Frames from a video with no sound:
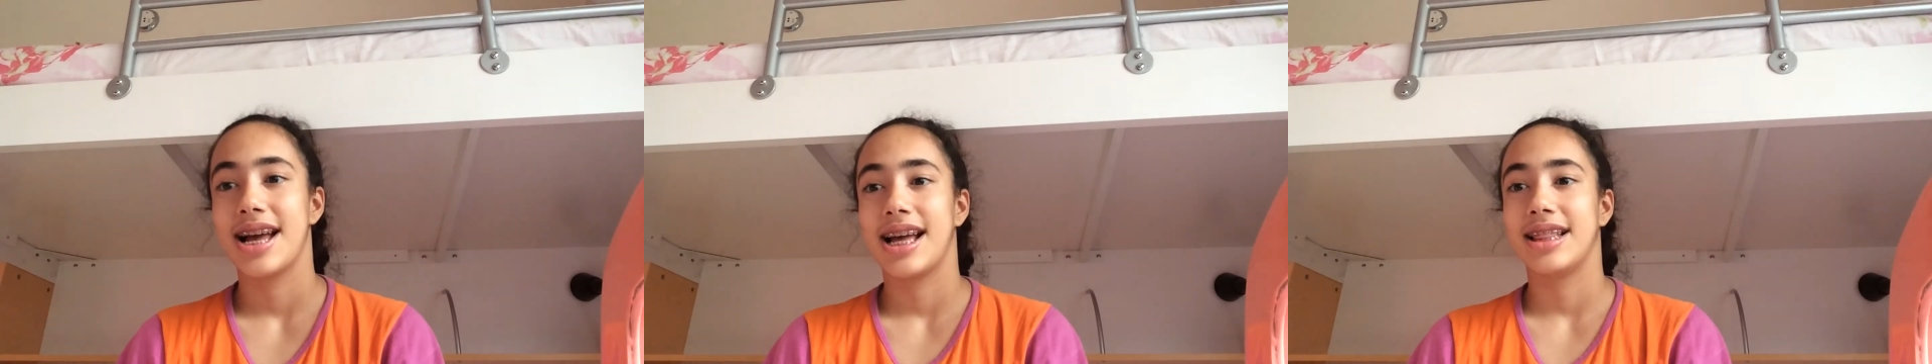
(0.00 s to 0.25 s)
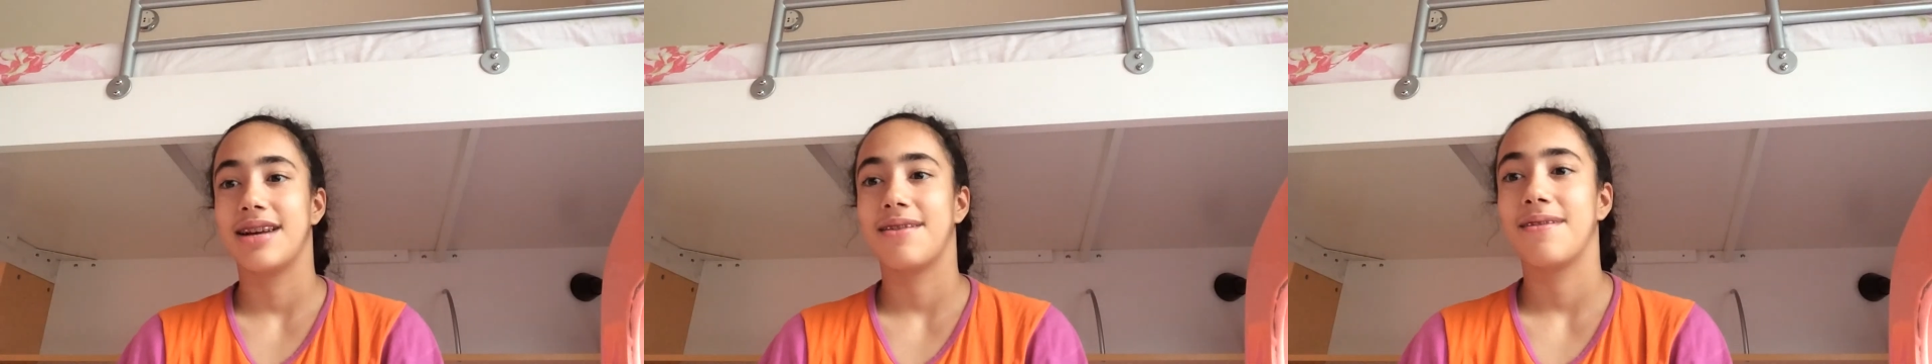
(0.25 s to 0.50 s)

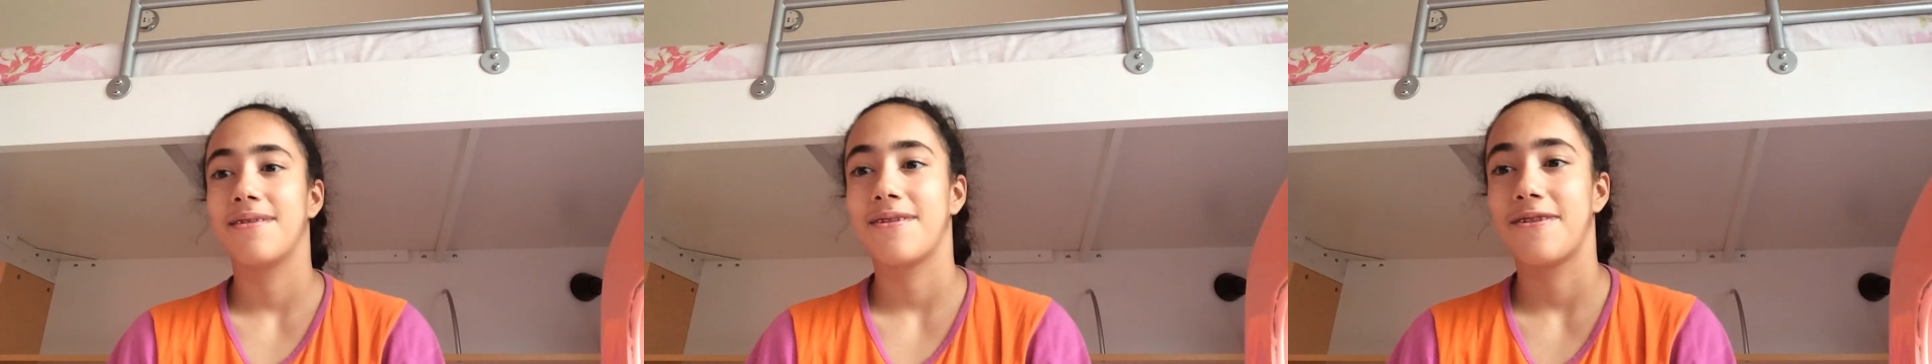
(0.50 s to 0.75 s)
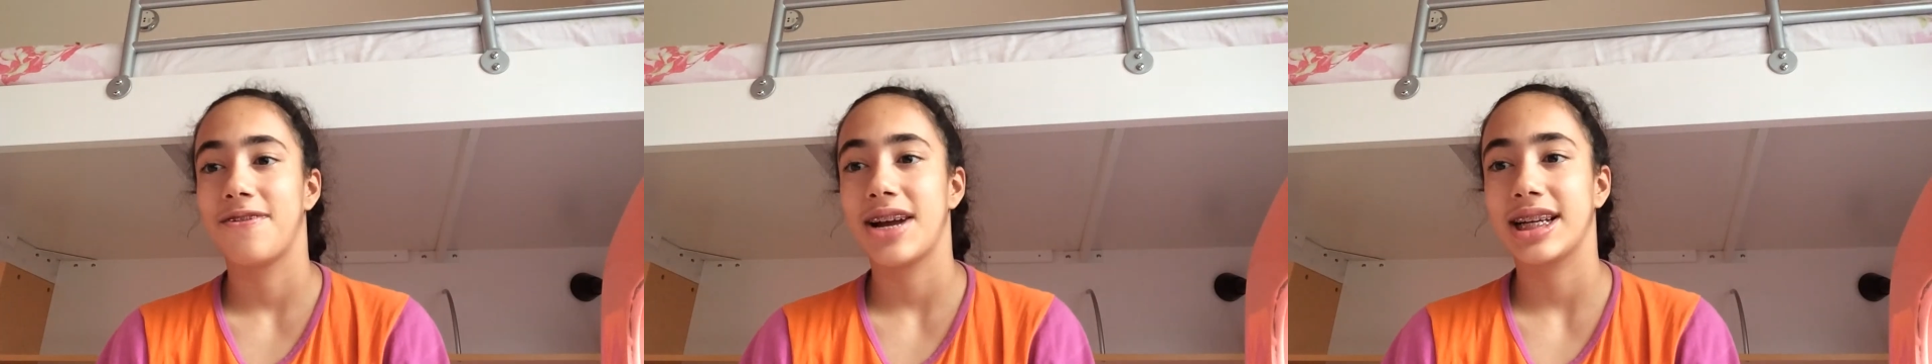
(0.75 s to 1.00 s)
in the
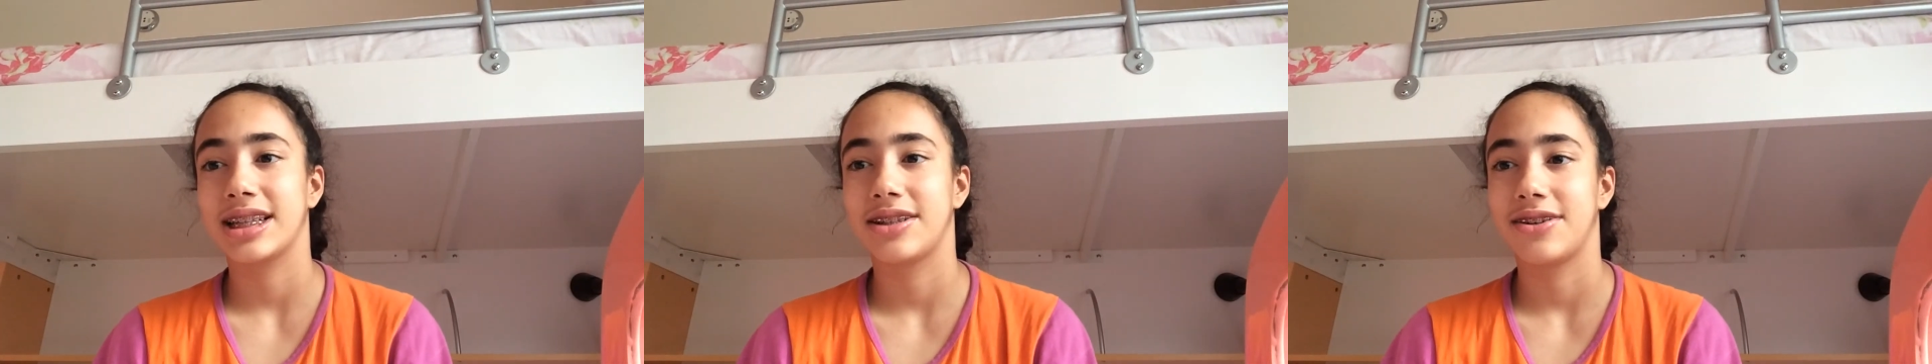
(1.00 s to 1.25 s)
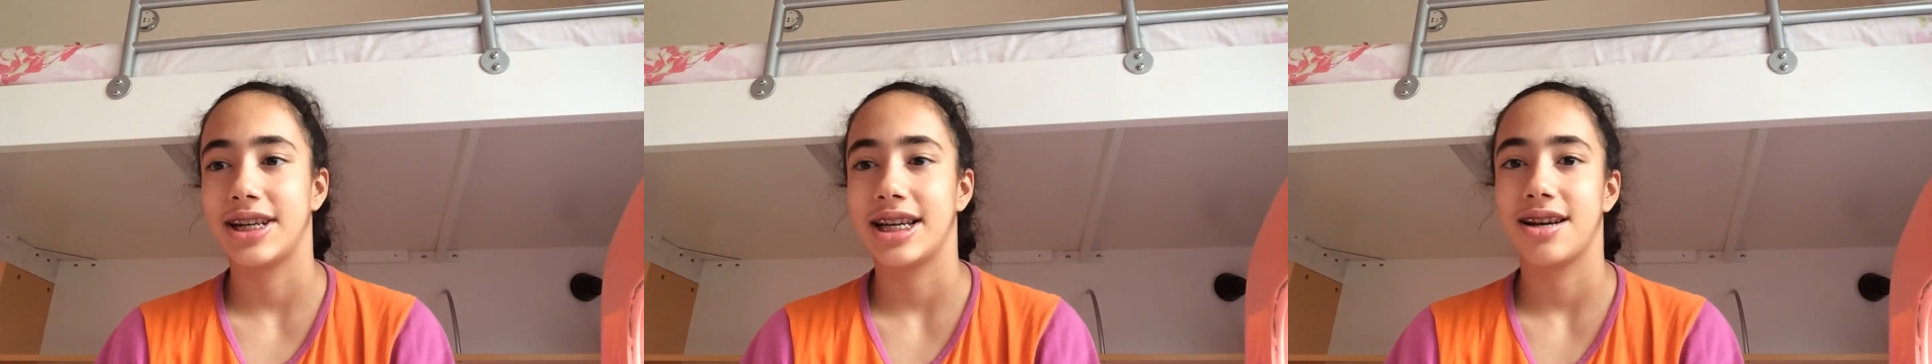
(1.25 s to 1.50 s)

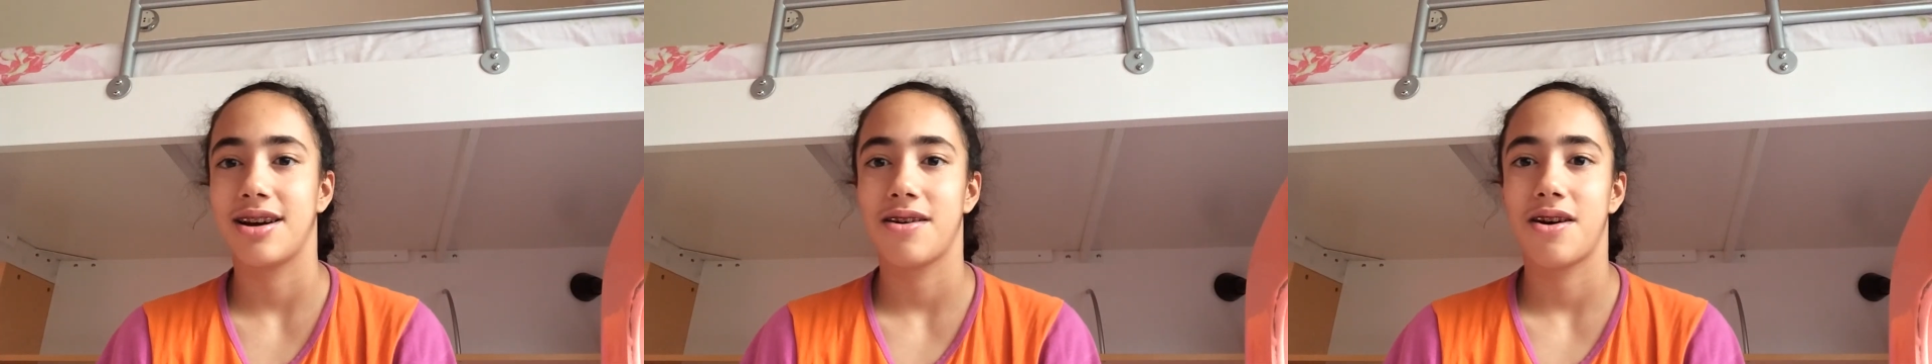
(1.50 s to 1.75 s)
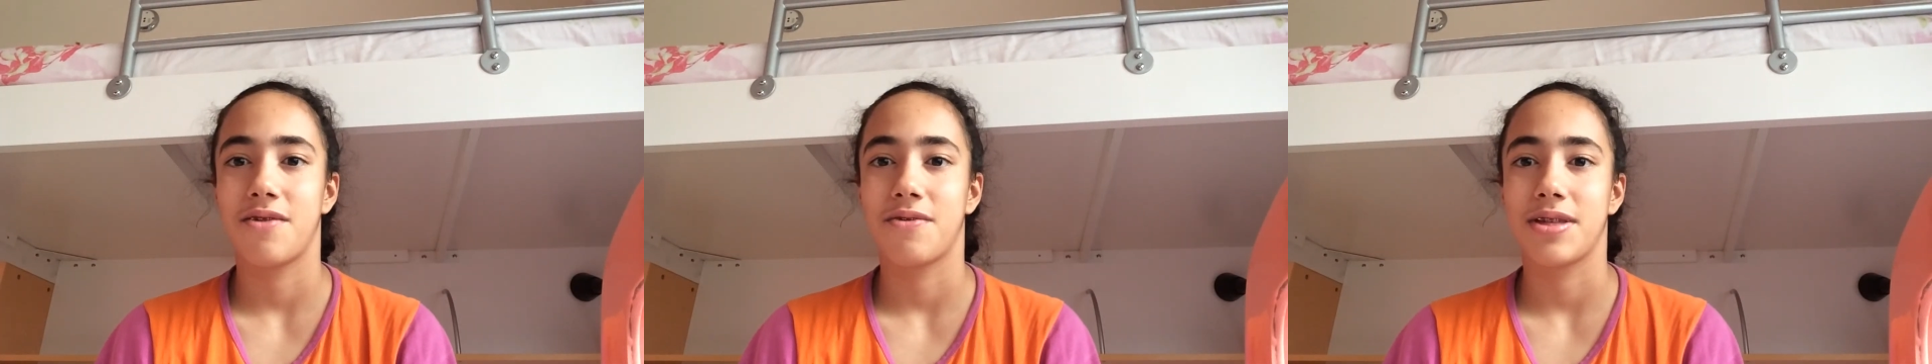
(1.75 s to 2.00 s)
refectory
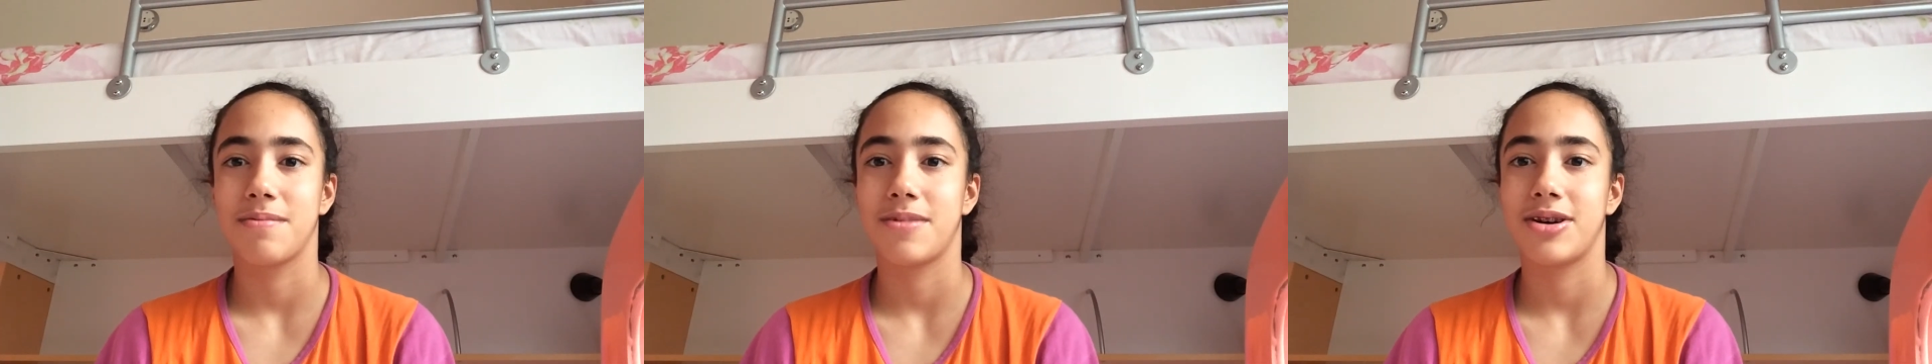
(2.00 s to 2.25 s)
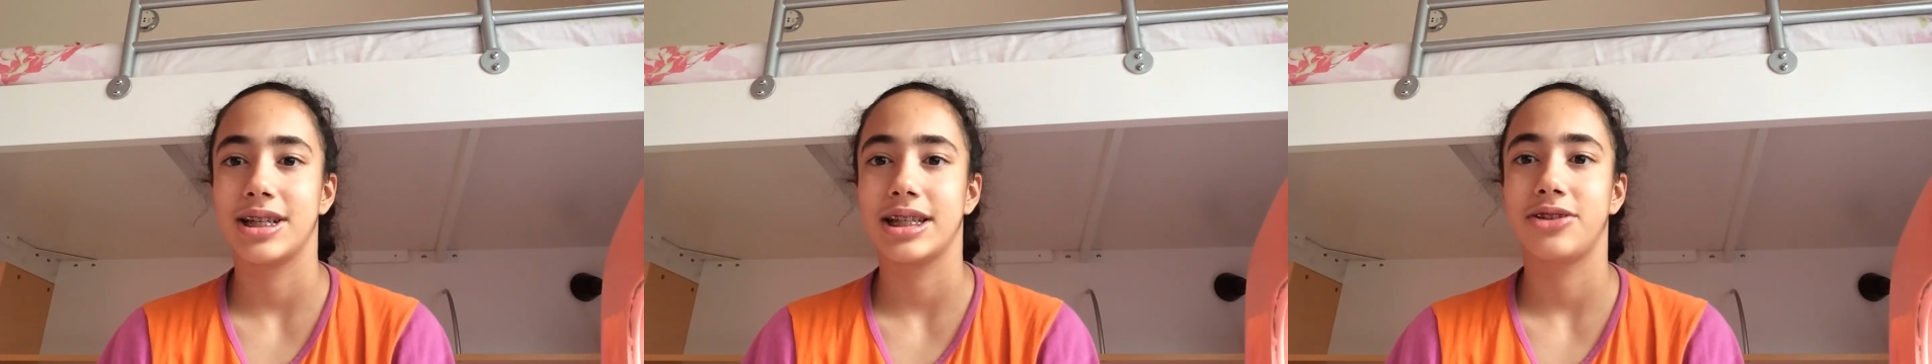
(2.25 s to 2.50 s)
of the
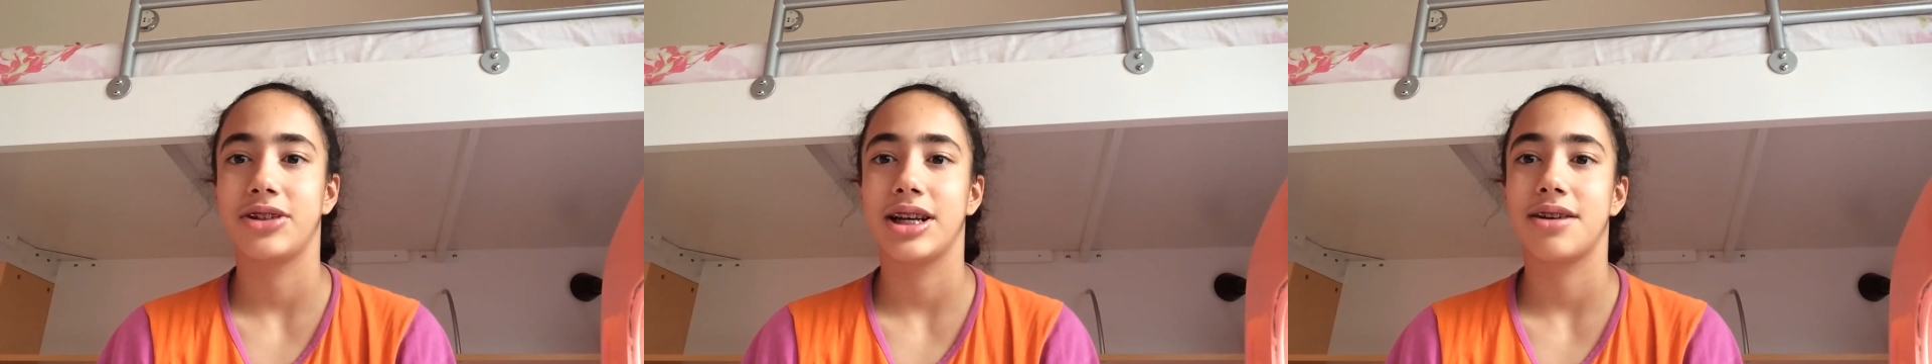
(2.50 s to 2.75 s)
monastery